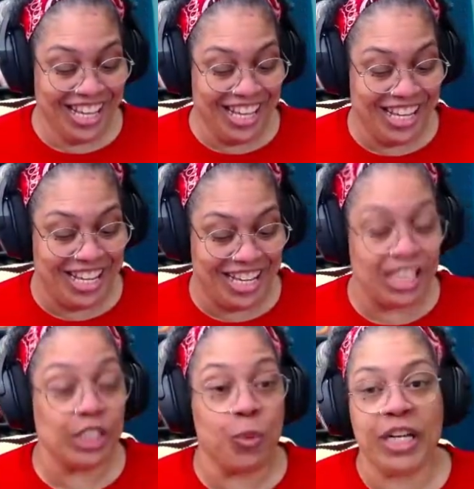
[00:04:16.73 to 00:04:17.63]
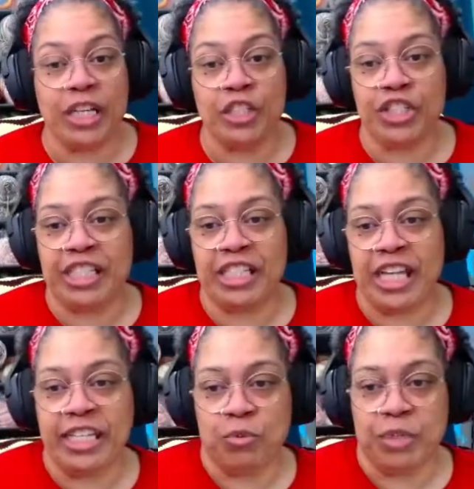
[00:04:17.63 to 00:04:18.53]
It is
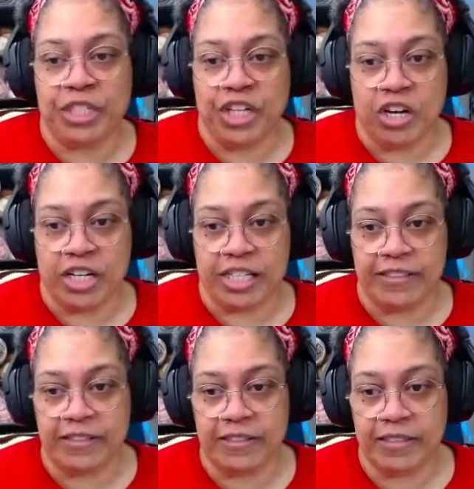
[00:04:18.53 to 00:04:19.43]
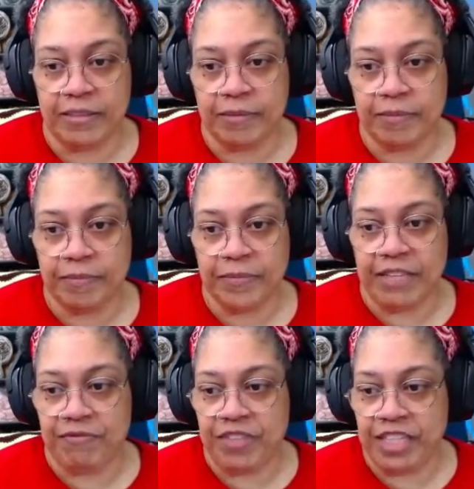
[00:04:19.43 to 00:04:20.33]
191 yards
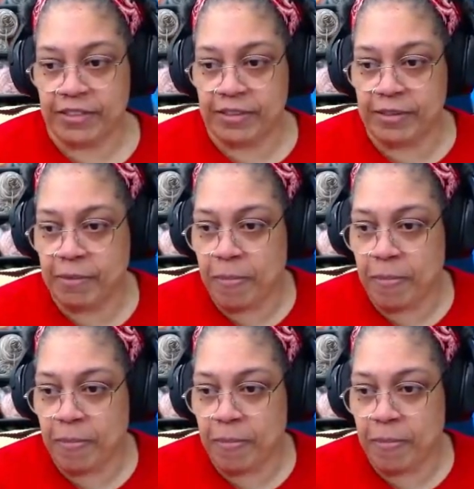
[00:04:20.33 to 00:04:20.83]
in this.